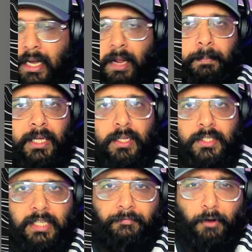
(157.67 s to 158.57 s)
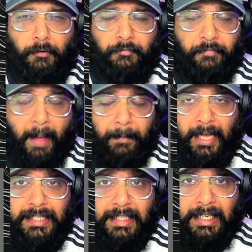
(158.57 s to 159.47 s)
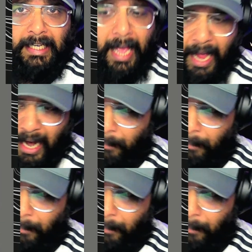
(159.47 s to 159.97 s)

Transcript: up being a save for Fabianski. And